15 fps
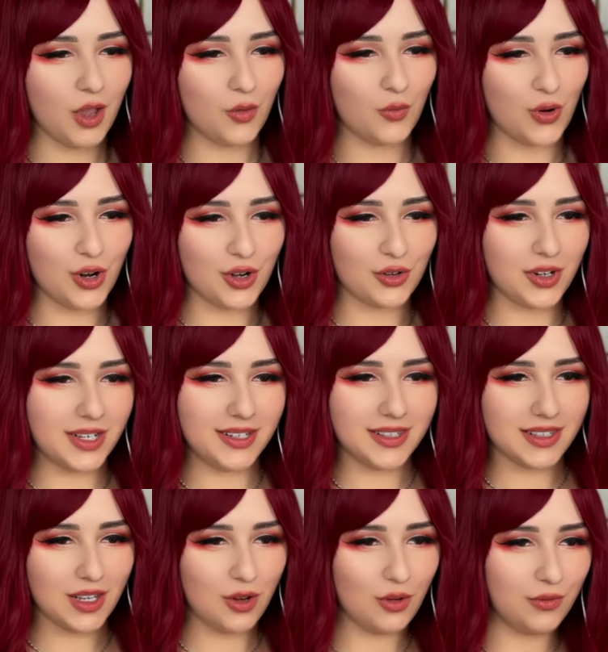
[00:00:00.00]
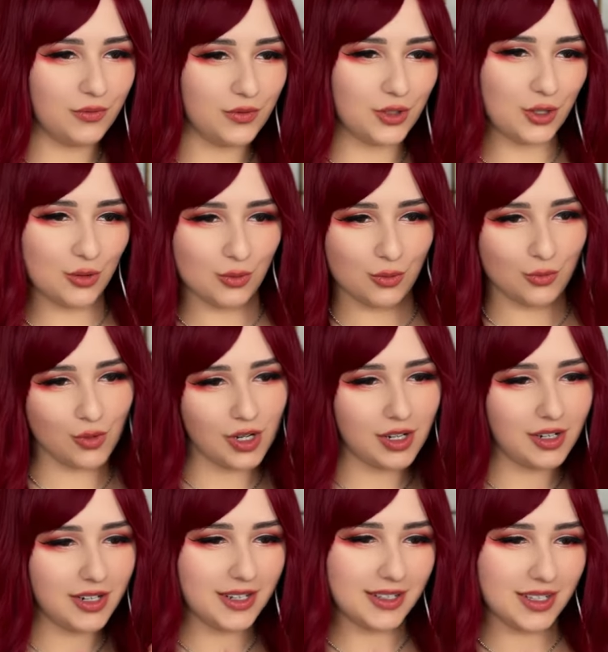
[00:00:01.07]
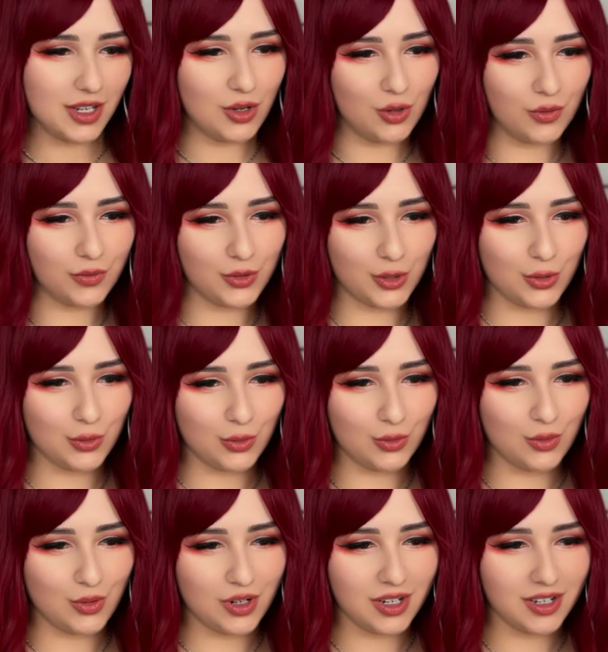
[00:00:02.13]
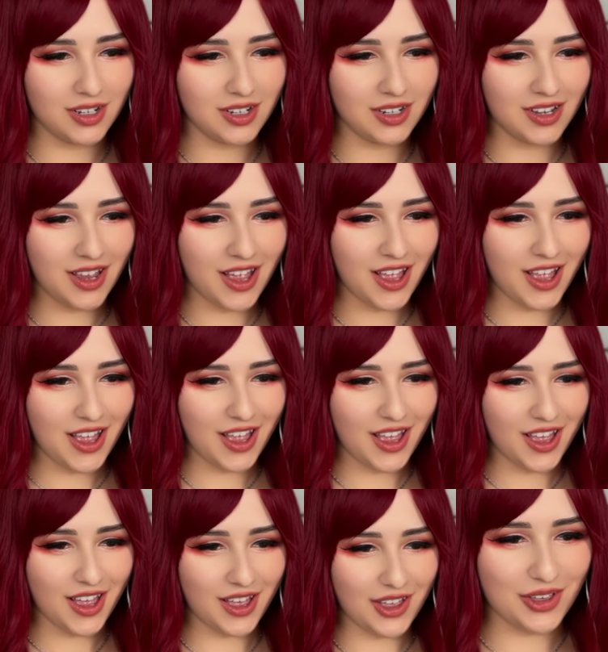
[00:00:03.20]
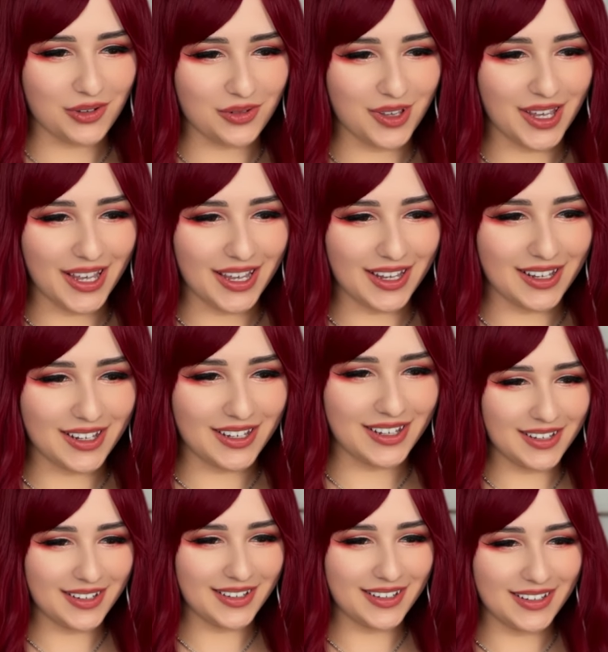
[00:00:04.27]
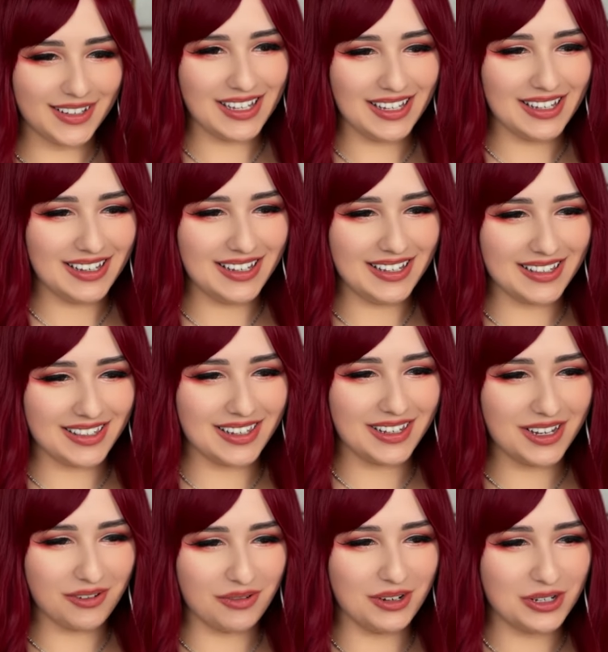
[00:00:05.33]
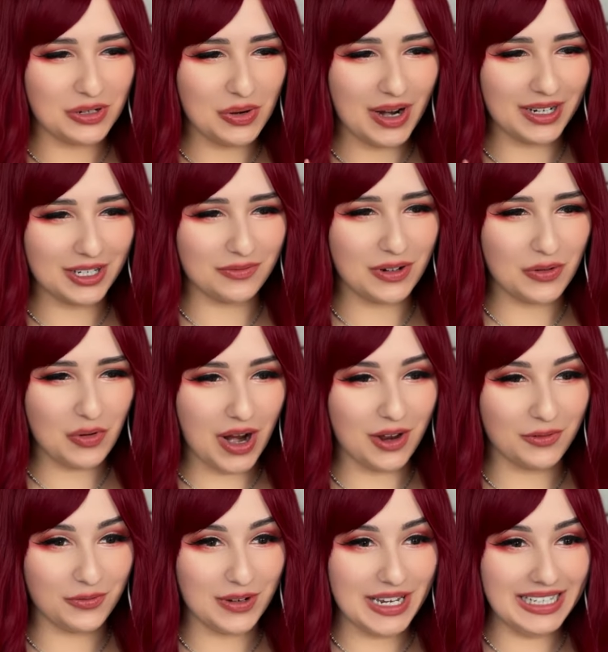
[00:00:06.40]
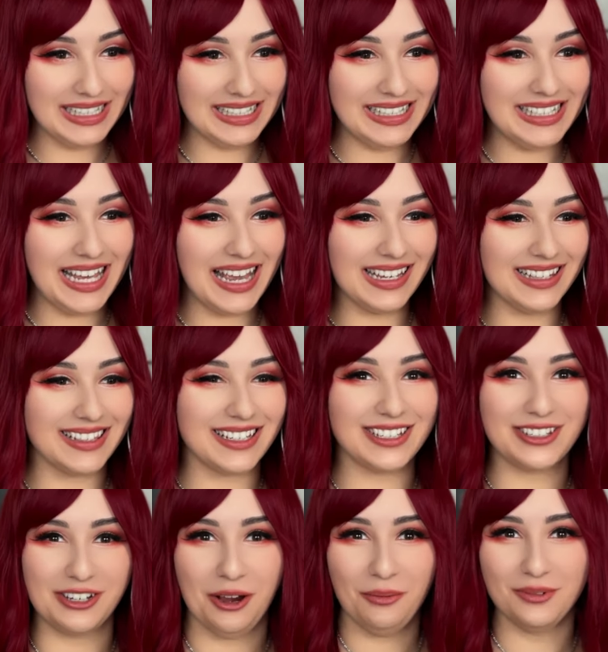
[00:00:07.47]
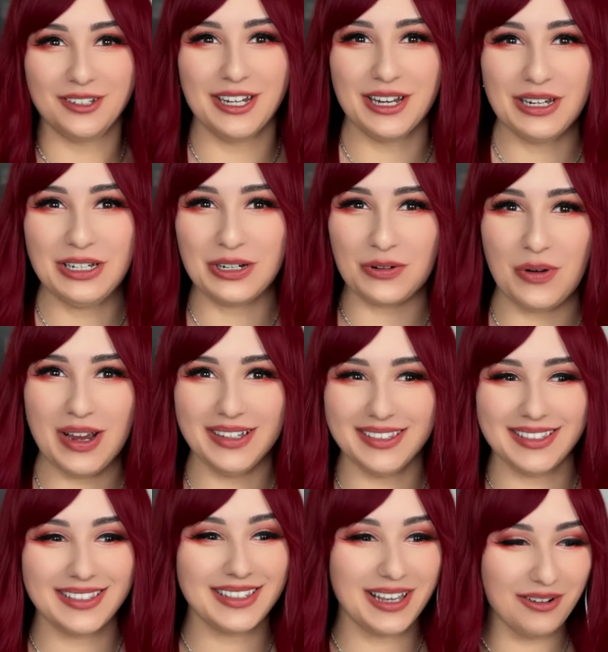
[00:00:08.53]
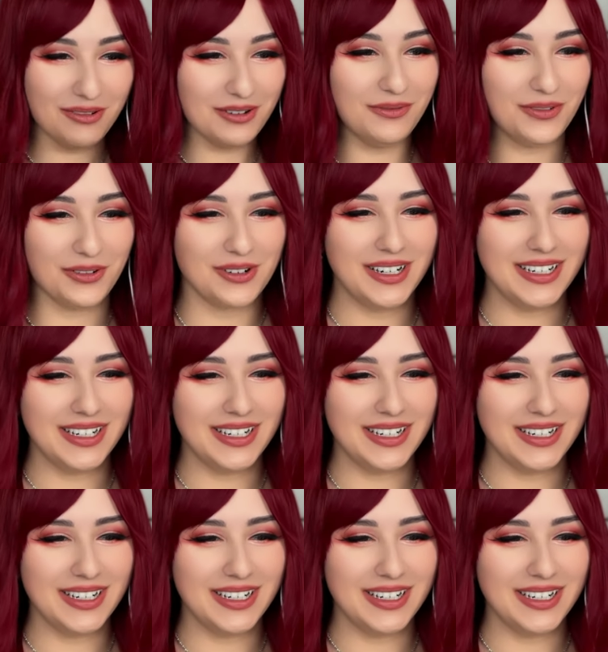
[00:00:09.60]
Where is he off to? Where is he off to? Okay. Is he going to activate what I think? Yes, the jump change quest is going for